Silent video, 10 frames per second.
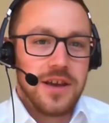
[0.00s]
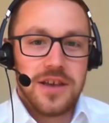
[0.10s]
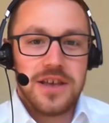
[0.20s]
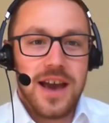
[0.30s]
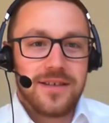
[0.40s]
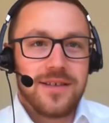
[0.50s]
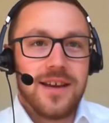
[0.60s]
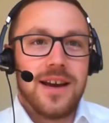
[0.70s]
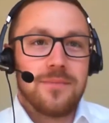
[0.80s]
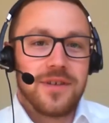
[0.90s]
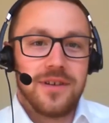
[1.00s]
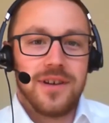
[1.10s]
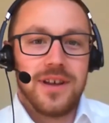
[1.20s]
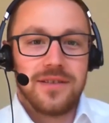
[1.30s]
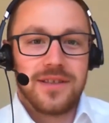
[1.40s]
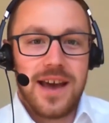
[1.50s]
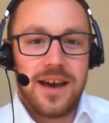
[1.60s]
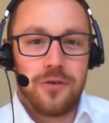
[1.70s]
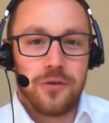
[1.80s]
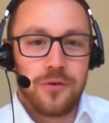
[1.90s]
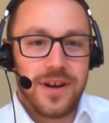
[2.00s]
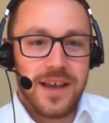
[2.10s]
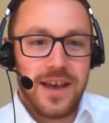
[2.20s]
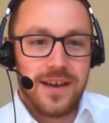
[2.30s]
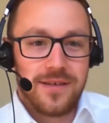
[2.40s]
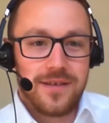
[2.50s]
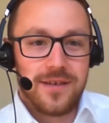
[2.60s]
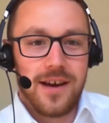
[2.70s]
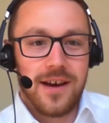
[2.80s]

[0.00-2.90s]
Yes, absolutely. There already is.